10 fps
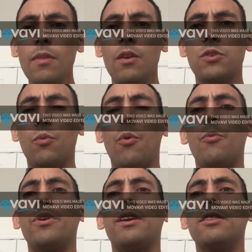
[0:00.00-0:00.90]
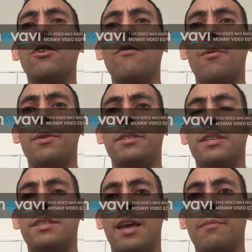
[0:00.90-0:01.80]
So we can learn from this
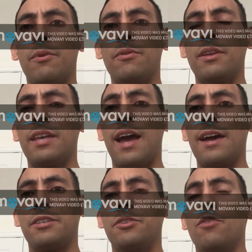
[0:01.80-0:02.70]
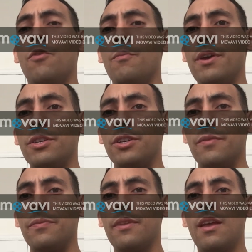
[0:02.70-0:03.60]
example that the action of
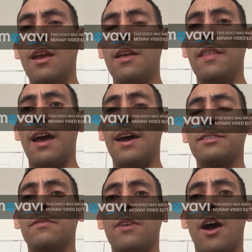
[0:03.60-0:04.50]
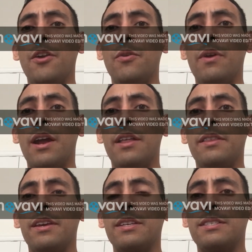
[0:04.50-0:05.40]
omission, the act of not doing
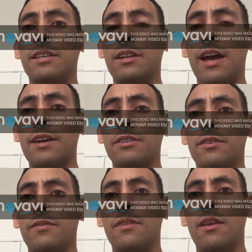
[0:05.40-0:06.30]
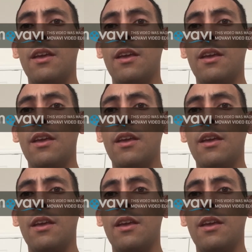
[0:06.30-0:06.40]
anything, is still an action.